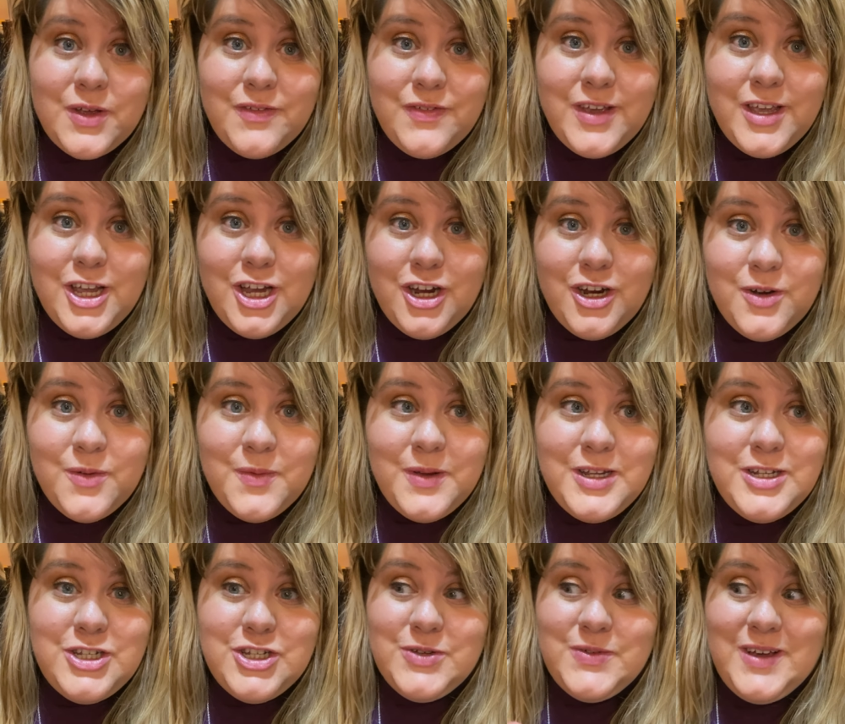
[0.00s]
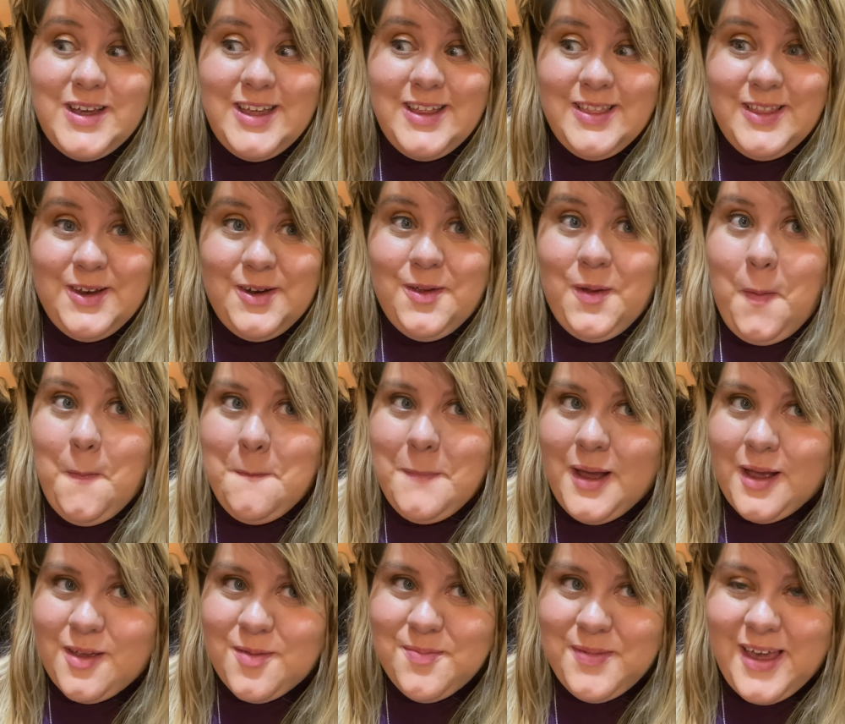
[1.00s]
I figured we'd do a little
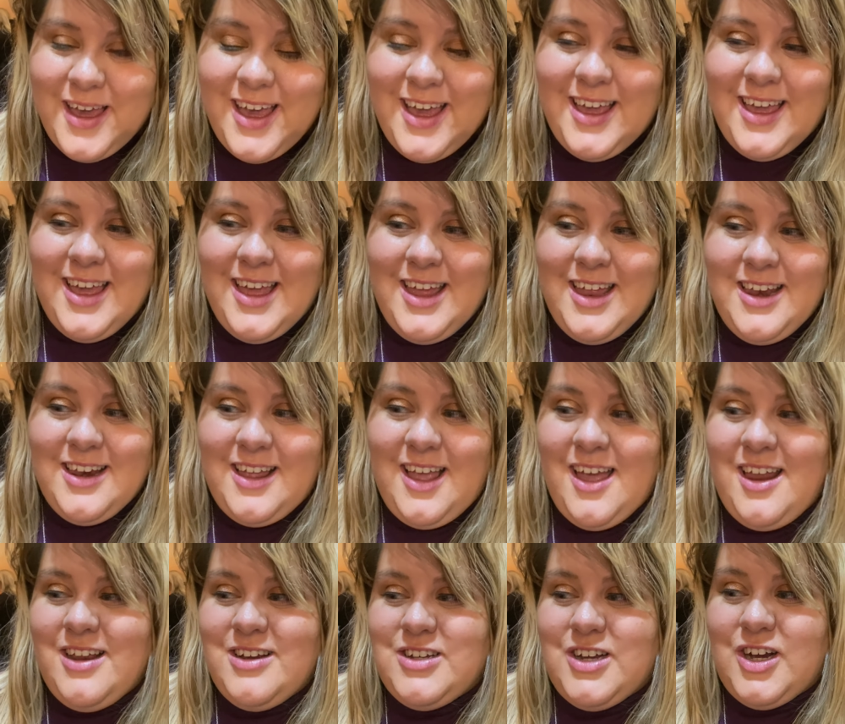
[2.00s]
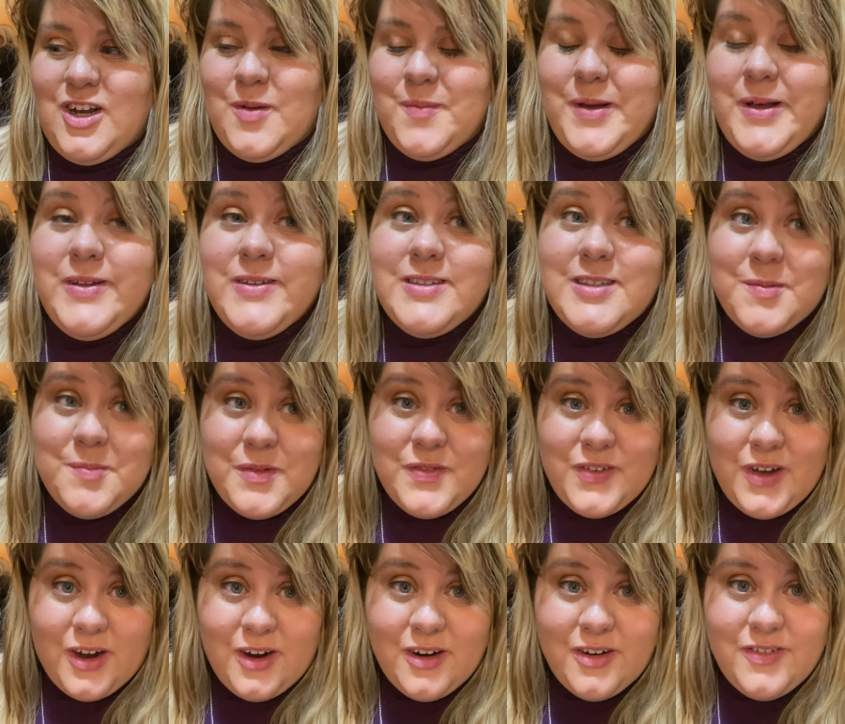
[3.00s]
mukbang and kind of talk about some of
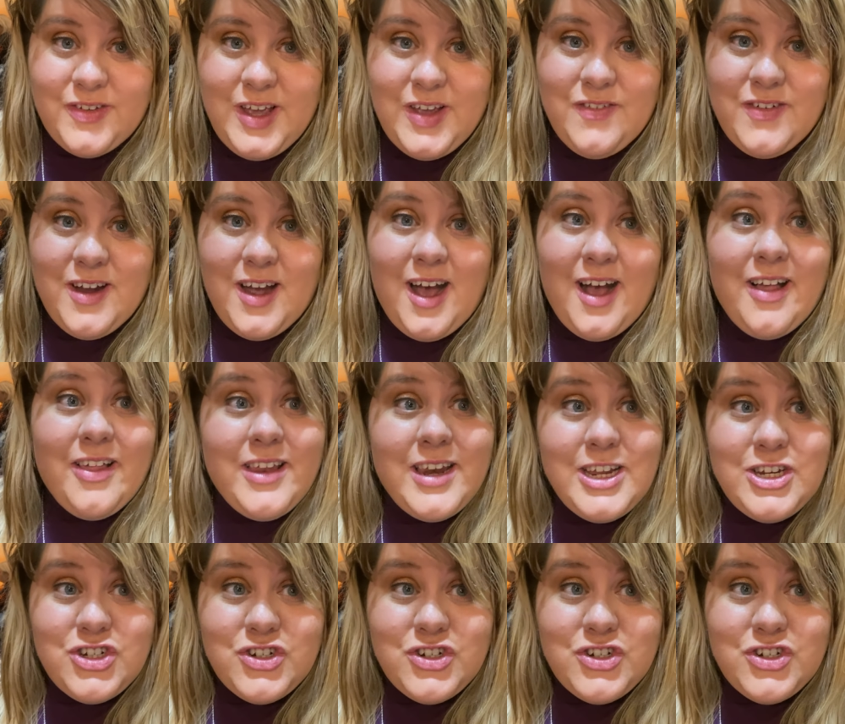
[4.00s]
our favorite holiday